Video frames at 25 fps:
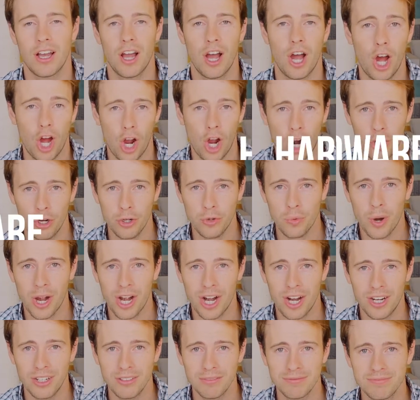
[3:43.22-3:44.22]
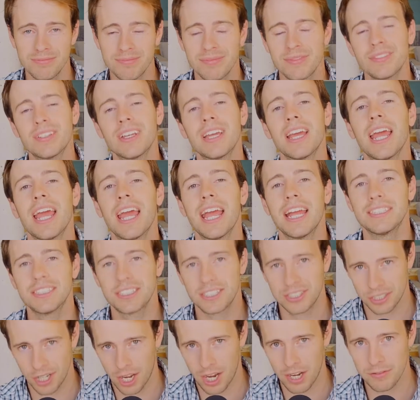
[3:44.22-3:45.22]
hardware, and
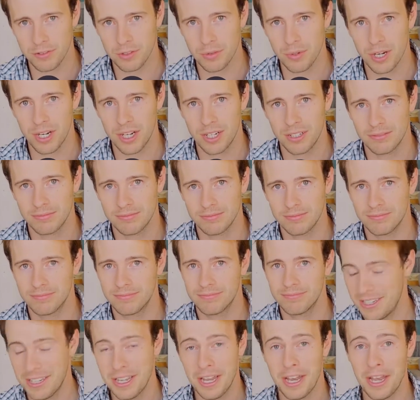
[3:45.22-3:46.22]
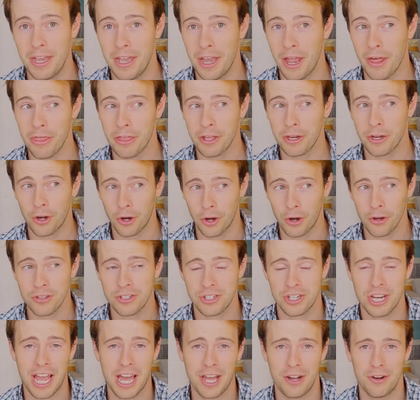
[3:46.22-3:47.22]
software. Nothing
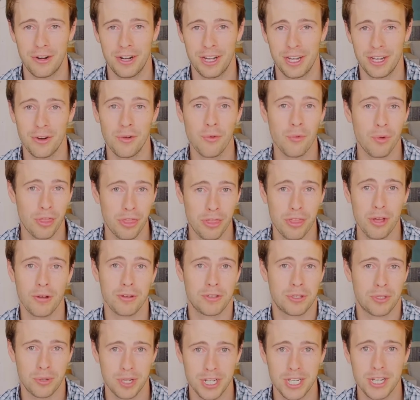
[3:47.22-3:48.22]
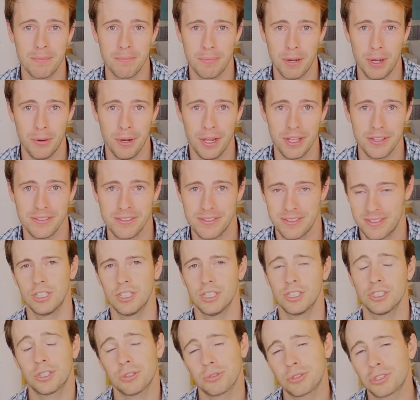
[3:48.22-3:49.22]
earth-shattering with those three components.
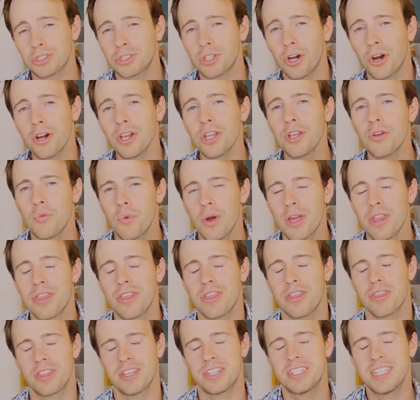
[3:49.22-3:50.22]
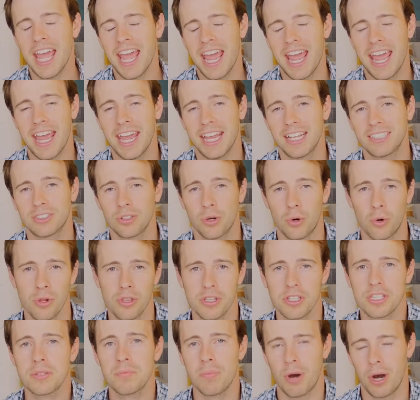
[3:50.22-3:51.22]
So starting with the tags or
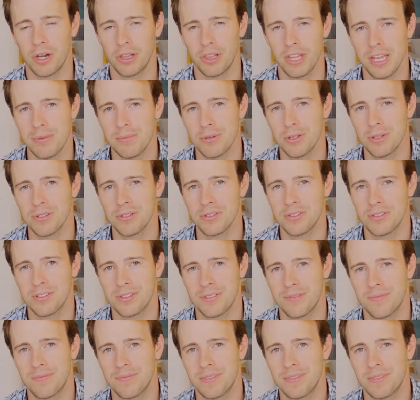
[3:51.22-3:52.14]
the smart labels,